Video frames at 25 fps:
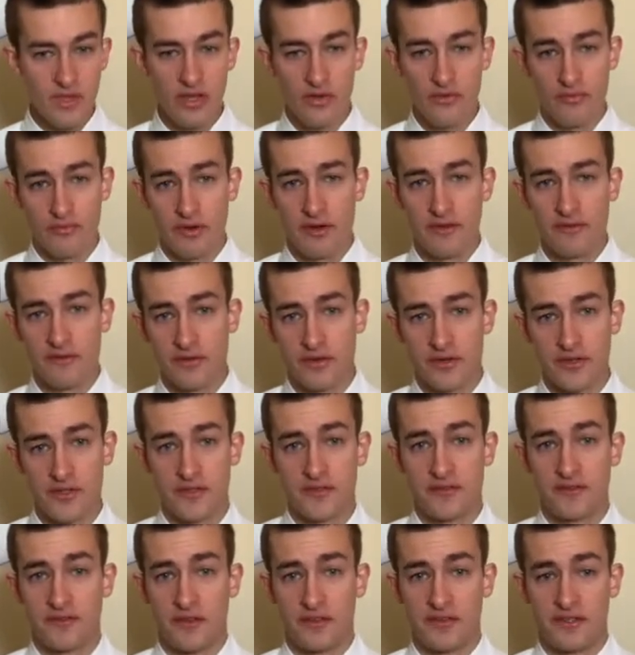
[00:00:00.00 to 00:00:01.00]
Research
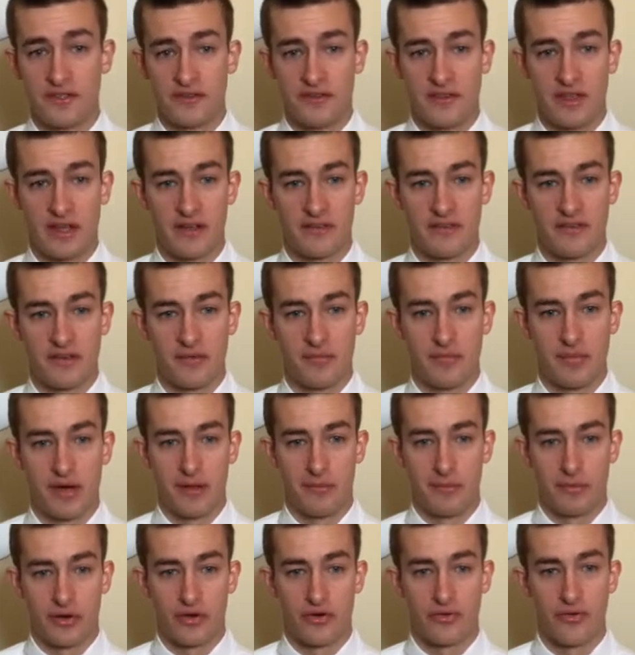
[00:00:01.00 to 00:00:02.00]
such as that done by
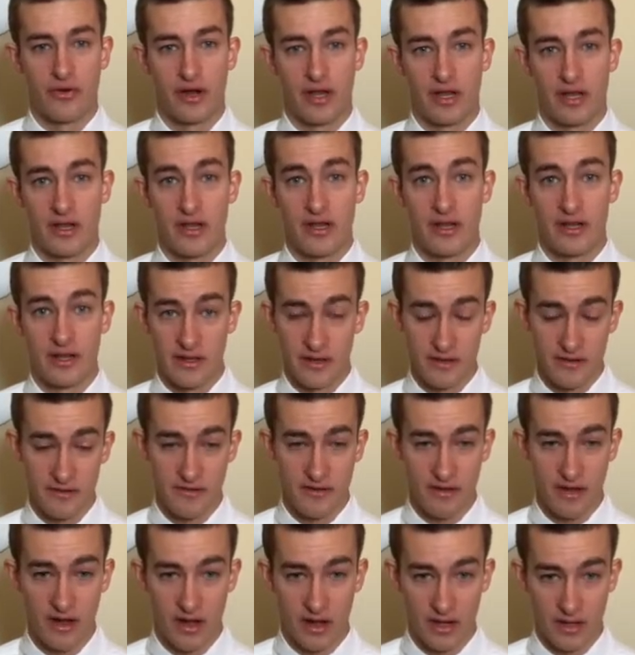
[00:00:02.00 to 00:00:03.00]
McRae and his
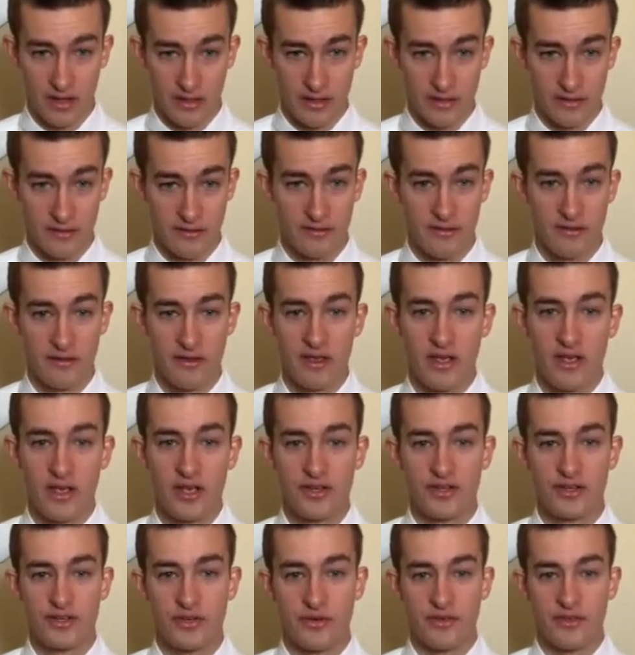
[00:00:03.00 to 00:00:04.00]
colleagues
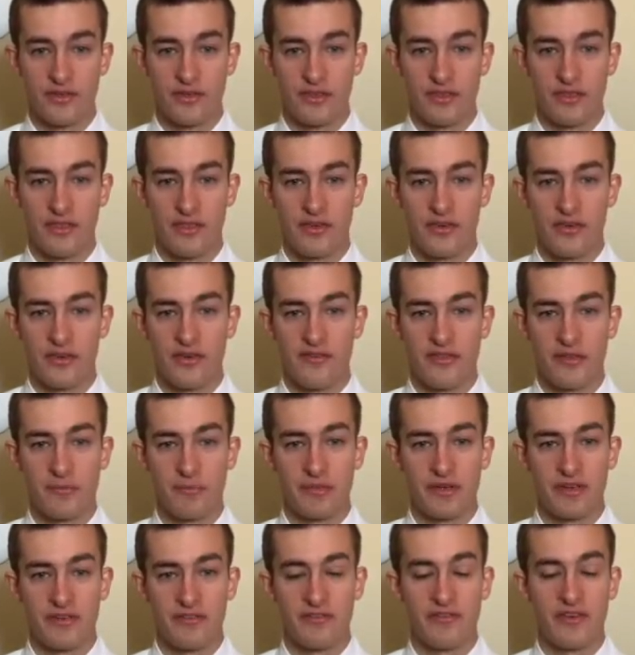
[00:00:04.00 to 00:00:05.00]
show that the theory of the
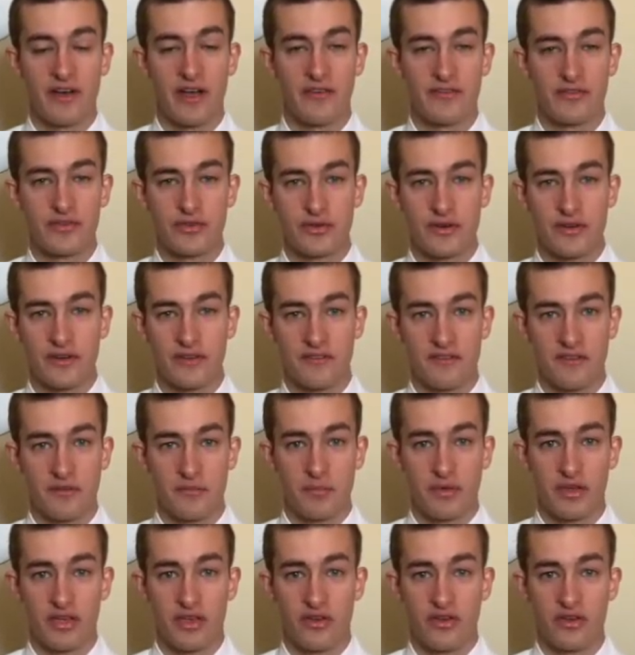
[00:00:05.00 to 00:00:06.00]
big five traits
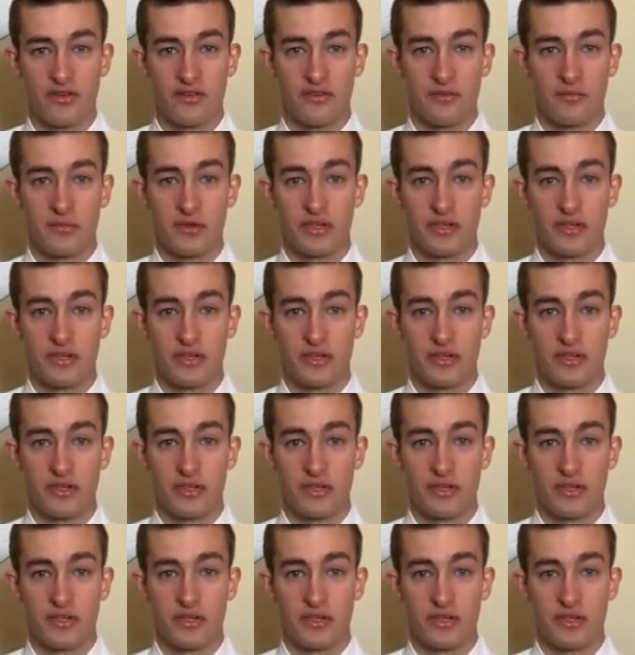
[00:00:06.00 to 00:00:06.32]
appear to